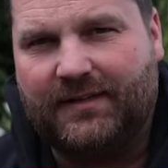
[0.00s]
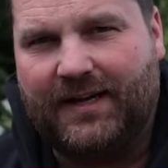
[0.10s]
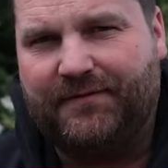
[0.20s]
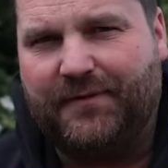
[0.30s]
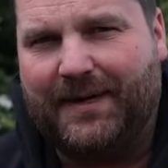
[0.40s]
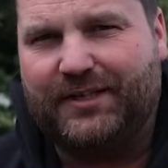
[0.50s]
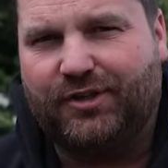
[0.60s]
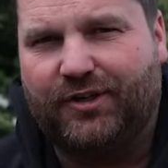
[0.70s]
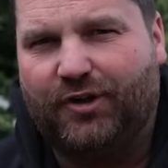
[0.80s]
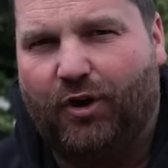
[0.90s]

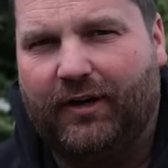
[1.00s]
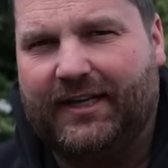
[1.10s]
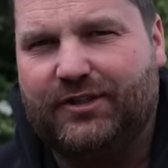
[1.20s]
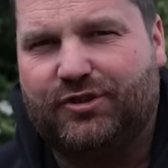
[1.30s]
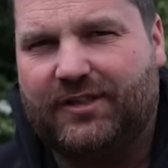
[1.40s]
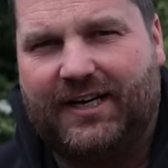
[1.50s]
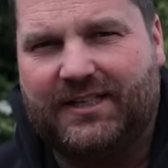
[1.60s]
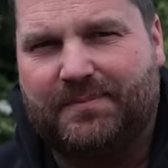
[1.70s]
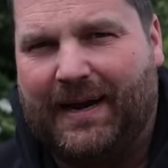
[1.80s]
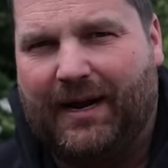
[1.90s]
information, knowledge
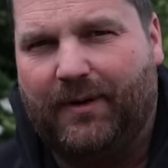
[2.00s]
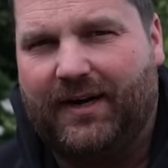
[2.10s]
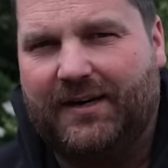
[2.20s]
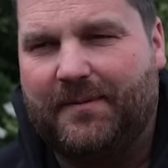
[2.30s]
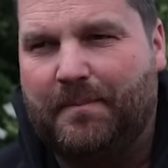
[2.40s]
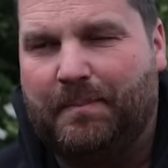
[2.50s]
is power,